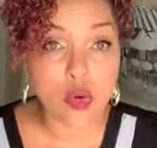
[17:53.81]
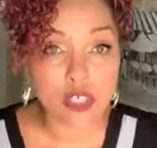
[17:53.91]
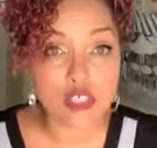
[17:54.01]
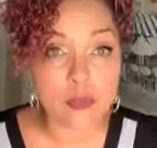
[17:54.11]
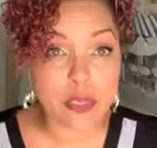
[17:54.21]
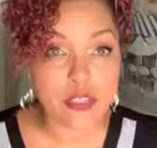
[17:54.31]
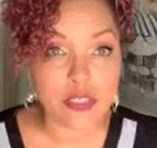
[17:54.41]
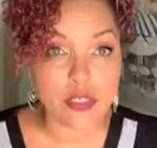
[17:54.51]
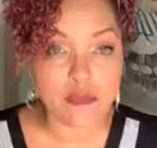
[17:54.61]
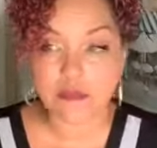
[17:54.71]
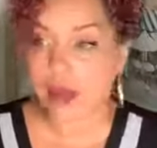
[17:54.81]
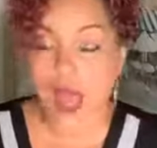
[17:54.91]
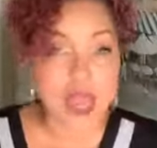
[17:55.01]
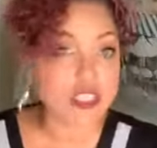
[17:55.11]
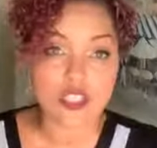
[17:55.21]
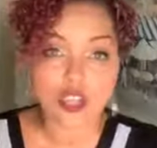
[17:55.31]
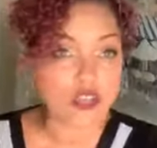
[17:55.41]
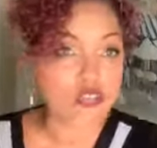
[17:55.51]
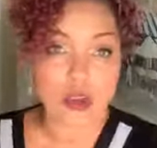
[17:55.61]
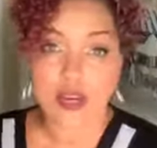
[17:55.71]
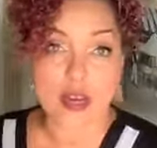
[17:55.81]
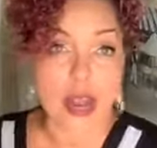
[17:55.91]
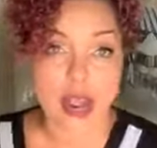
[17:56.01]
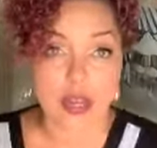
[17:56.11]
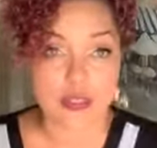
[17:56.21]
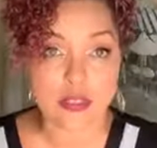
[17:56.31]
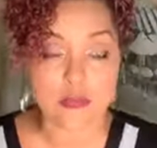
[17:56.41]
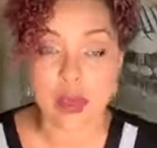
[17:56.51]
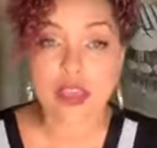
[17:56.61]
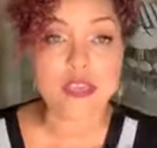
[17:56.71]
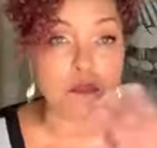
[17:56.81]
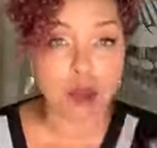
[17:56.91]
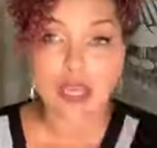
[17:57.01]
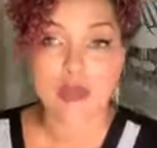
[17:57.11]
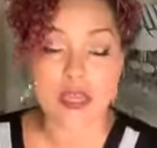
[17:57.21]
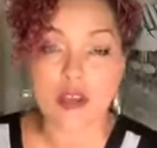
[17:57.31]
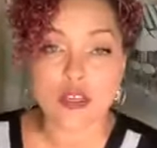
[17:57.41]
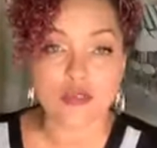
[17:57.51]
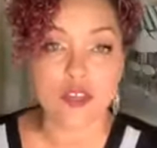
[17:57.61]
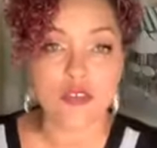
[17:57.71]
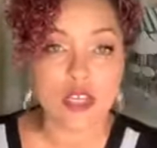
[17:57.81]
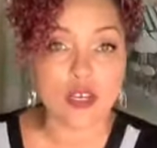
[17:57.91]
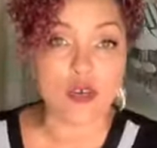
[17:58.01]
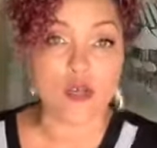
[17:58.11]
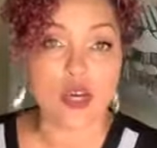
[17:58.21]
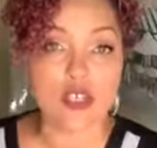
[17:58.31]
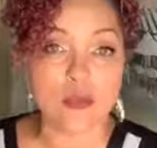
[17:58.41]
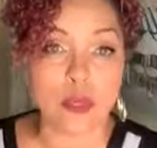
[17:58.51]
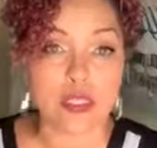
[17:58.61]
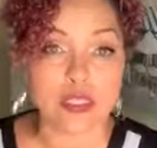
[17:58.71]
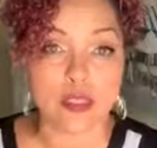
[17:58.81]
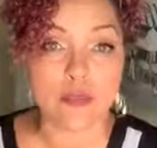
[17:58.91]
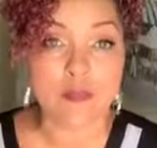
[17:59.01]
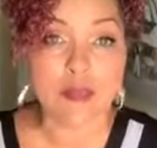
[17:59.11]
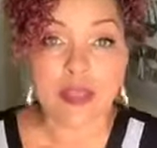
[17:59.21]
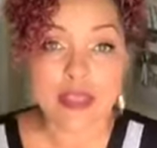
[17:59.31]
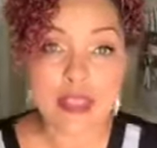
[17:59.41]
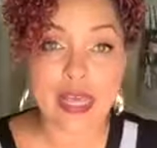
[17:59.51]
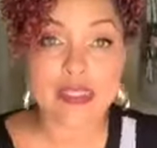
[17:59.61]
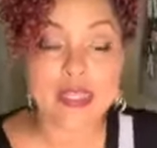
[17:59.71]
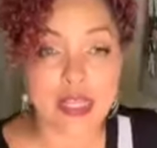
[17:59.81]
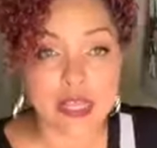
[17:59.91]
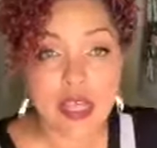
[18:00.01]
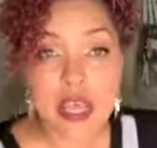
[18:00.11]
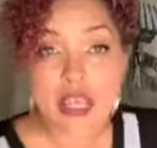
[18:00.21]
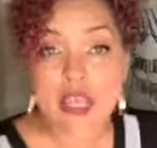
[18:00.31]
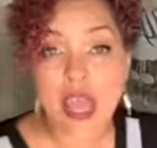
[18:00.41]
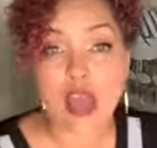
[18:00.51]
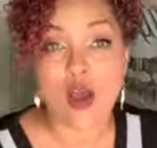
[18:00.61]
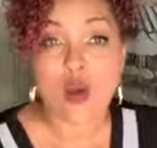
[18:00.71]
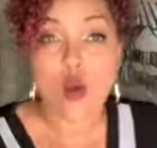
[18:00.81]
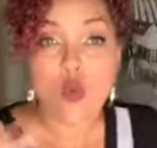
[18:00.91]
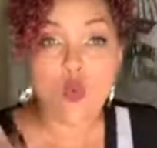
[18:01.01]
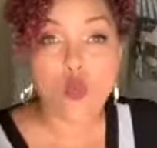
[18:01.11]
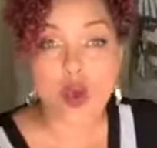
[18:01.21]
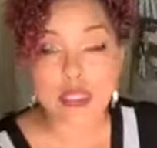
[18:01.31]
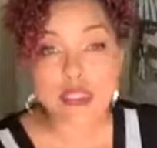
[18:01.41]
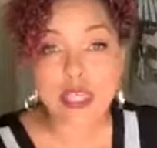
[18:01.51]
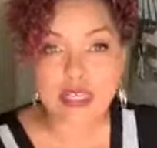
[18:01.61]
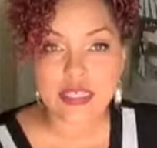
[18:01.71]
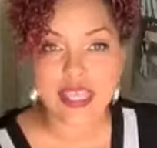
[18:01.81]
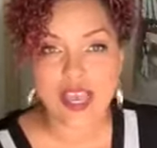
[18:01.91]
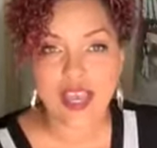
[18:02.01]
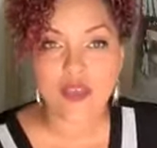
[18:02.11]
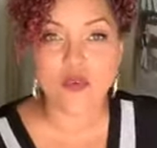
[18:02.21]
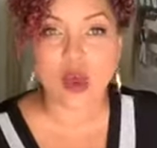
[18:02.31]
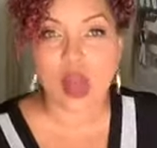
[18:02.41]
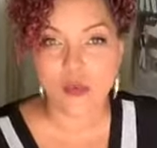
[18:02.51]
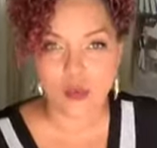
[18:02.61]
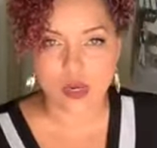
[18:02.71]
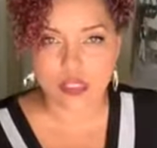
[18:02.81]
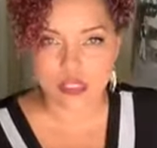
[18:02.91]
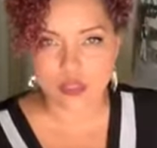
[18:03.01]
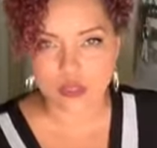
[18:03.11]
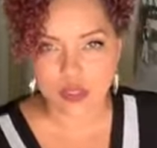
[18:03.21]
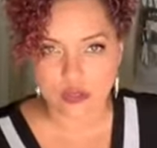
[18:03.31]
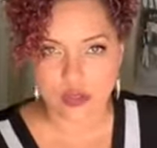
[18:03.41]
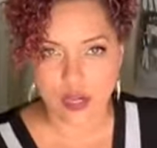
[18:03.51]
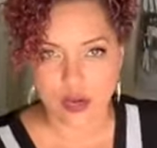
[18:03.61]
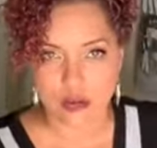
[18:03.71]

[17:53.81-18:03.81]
Where's your budget? I just go straight and ask. My, my keynote is 15. Where's your budget? That's it. Now, once they say, what did you do,